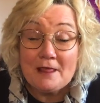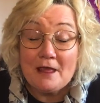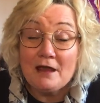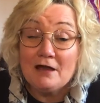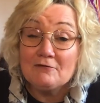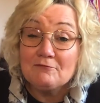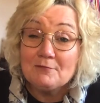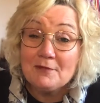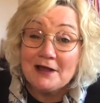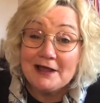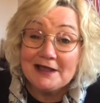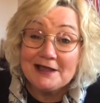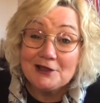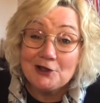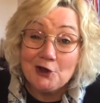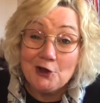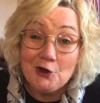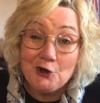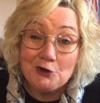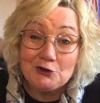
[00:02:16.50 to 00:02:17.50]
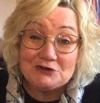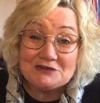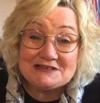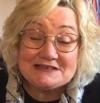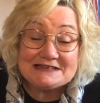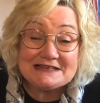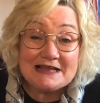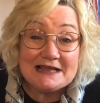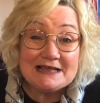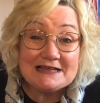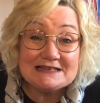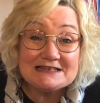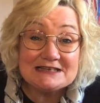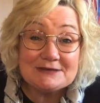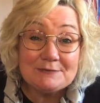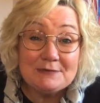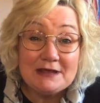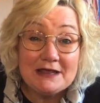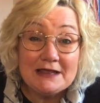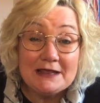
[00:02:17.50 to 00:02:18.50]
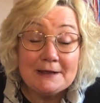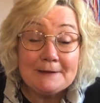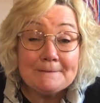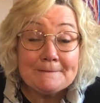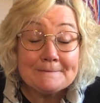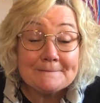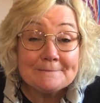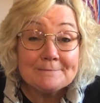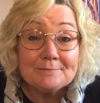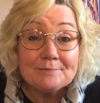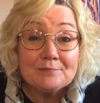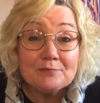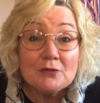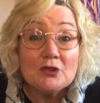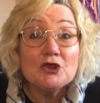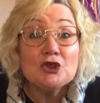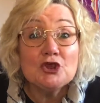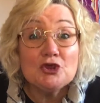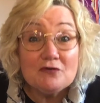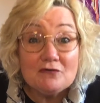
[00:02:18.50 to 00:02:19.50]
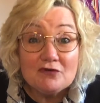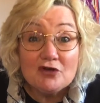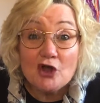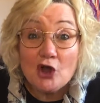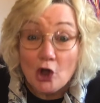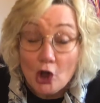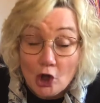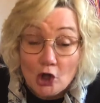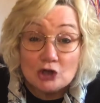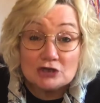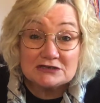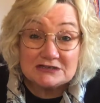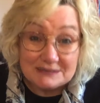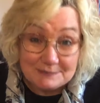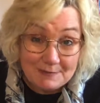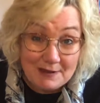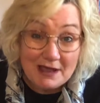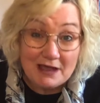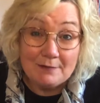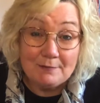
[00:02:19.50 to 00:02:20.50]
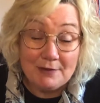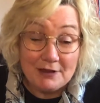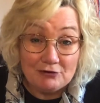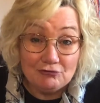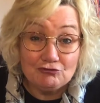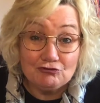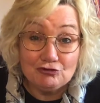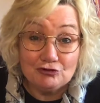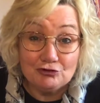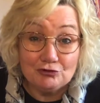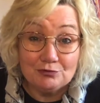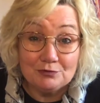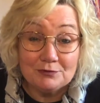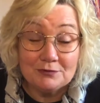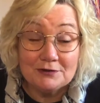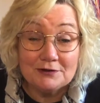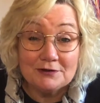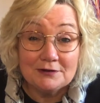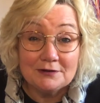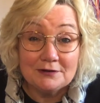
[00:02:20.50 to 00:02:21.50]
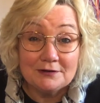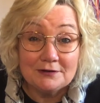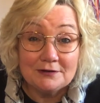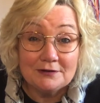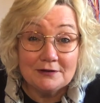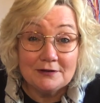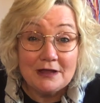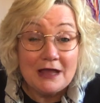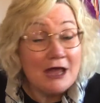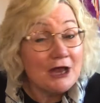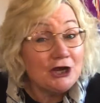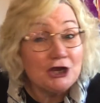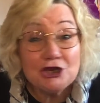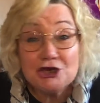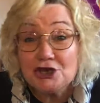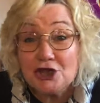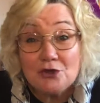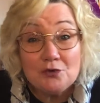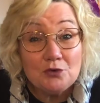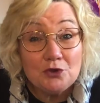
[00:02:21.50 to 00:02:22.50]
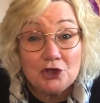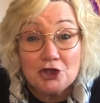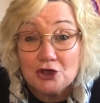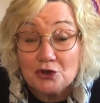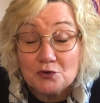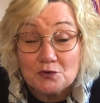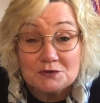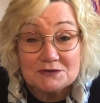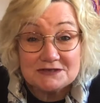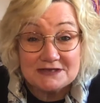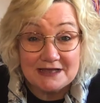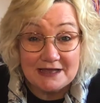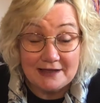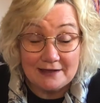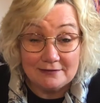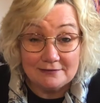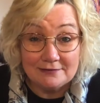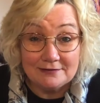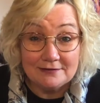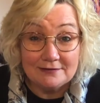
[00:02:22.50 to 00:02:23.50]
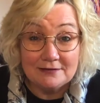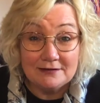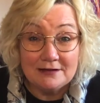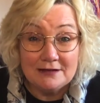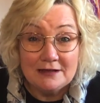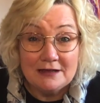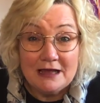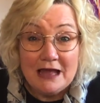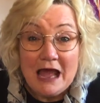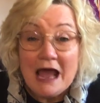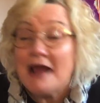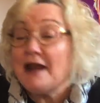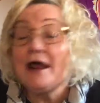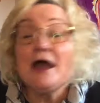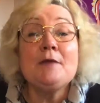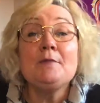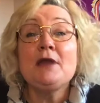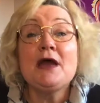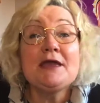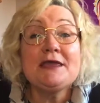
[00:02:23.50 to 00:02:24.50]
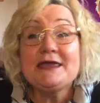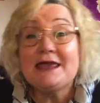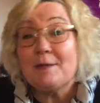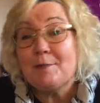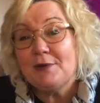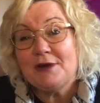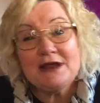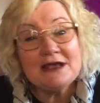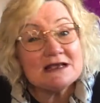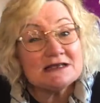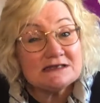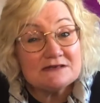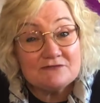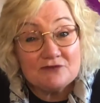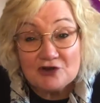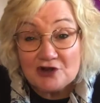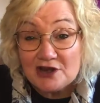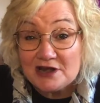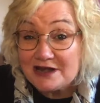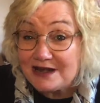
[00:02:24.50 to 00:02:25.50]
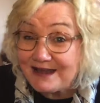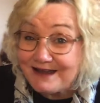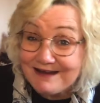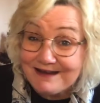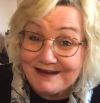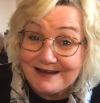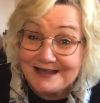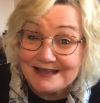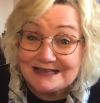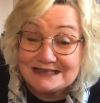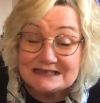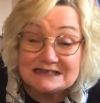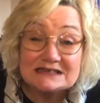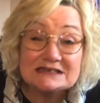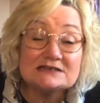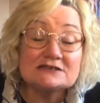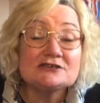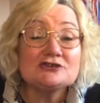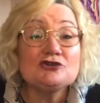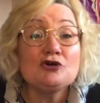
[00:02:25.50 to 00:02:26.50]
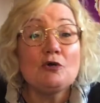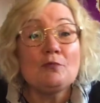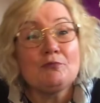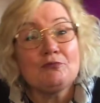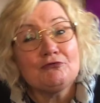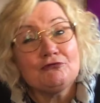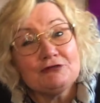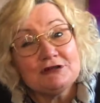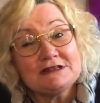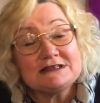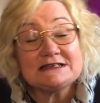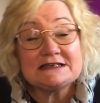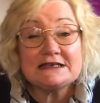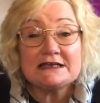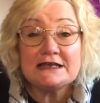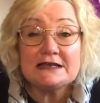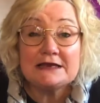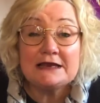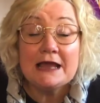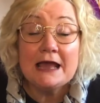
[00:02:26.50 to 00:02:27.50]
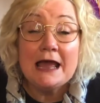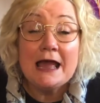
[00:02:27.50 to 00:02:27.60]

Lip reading: of my God say to me, you've got a spare bedroom and you don't use it. And I'm like, yeah, but it isn't very nice. It's not pretty.